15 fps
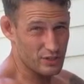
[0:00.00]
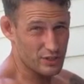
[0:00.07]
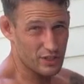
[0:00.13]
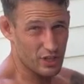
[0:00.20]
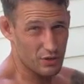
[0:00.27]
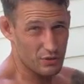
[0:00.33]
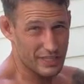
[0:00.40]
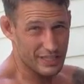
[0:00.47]

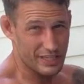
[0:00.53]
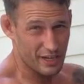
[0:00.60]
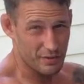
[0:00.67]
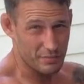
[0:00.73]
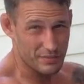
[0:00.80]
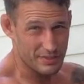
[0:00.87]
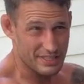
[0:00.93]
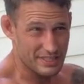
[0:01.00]
slowly
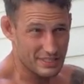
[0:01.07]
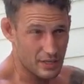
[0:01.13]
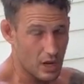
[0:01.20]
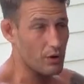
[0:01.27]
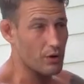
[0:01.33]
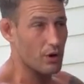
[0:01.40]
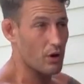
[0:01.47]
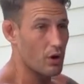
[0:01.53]
come,
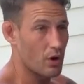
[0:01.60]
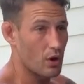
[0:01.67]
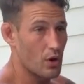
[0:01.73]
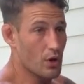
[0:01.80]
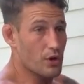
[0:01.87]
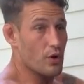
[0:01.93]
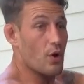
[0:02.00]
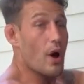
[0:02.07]
no, no,
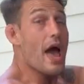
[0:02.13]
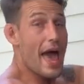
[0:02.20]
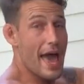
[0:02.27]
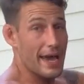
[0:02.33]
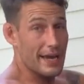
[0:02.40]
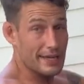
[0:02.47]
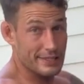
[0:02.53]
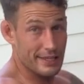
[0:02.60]
no,
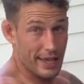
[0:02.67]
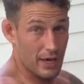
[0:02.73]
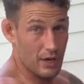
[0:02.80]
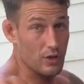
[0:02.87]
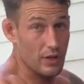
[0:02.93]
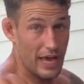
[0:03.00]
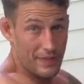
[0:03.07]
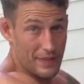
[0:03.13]

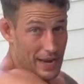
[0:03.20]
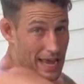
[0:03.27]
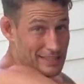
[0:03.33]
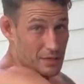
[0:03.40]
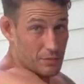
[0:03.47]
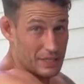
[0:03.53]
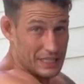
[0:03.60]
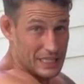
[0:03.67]
exhale. And then as
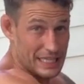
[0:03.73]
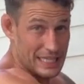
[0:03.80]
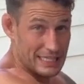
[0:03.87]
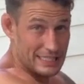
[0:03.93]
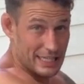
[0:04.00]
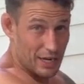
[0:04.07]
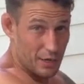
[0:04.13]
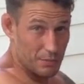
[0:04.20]
I bring the
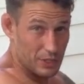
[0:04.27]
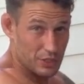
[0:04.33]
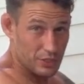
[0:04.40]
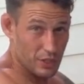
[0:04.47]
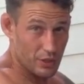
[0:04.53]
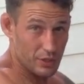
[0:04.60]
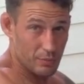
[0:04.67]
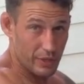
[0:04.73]
knees down, I'm gonna
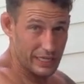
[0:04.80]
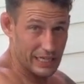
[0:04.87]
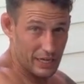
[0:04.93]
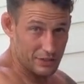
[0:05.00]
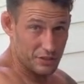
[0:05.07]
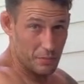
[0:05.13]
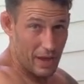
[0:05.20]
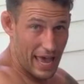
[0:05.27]
slowly bring down
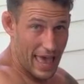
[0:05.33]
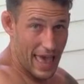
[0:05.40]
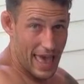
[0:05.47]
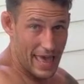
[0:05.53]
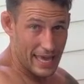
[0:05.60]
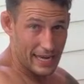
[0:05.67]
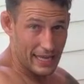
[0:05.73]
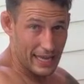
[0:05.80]
to my
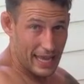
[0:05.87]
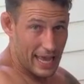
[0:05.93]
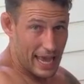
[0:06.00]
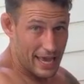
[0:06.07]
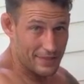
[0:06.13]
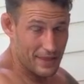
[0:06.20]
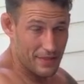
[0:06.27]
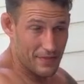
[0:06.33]
head.
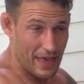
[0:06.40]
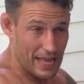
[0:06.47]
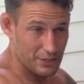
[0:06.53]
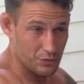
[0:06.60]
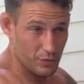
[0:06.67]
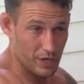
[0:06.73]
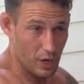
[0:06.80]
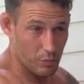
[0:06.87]
And then that's
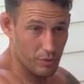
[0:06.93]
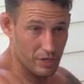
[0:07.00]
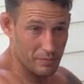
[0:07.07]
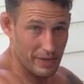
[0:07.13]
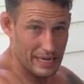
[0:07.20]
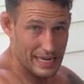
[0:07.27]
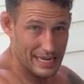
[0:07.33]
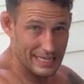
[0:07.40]
when I'll bring
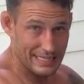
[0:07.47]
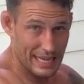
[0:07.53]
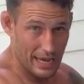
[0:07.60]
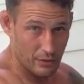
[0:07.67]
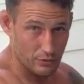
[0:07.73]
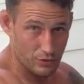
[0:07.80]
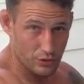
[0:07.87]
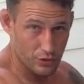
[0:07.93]
my knees
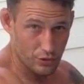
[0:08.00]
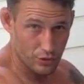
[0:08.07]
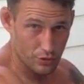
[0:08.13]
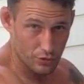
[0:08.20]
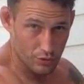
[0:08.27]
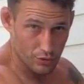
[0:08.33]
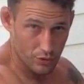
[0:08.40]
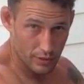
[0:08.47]
down
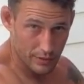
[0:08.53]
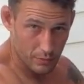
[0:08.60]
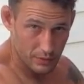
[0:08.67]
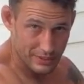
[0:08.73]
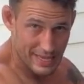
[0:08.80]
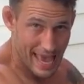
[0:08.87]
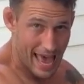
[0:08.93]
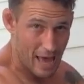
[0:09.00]
too. We'll
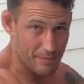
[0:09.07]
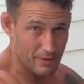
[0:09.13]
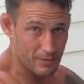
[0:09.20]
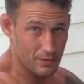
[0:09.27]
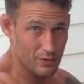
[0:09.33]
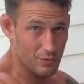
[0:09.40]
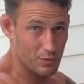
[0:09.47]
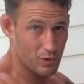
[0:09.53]
tap and
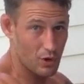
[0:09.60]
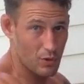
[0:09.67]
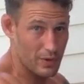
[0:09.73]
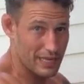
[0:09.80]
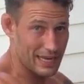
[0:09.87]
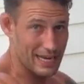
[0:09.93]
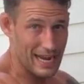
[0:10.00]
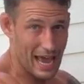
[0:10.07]
then we'll go
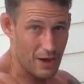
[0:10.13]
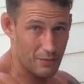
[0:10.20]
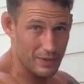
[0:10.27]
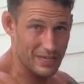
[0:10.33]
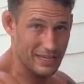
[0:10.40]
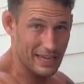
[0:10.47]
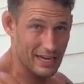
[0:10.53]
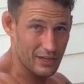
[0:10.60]
in and out. We
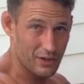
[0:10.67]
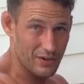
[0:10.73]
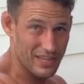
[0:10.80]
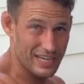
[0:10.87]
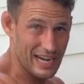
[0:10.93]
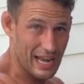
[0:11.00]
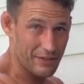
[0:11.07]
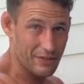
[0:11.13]
can kind of go in
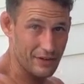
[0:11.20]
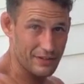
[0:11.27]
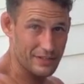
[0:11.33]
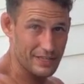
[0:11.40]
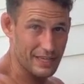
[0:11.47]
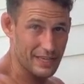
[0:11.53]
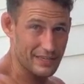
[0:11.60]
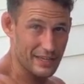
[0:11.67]
and out there at
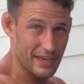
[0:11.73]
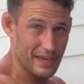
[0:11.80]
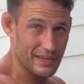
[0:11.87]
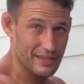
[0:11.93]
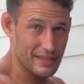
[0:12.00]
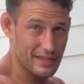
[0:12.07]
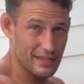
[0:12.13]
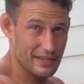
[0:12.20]
the end, yeah?
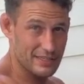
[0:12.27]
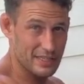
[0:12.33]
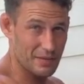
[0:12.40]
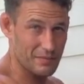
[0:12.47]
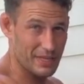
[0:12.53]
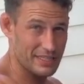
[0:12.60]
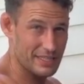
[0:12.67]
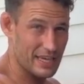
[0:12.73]
Something
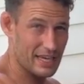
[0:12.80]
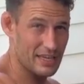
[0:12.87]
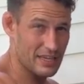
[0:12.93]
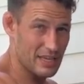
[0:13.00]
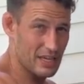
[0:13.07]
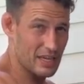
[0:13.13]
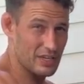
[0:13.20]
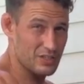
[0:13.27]
like that.
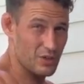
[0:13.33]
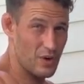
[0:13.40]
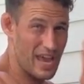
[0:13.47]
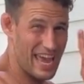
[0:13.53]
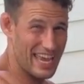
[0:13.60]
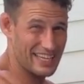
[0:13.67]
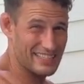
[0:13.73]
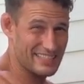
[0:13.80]
So
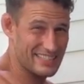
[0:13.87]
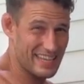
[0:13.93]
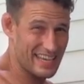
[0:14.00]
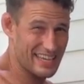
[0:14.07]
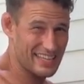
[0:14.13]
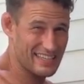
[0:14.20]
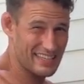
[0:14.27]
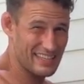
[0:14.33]

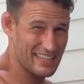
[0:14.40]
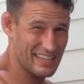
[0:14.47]
handstand,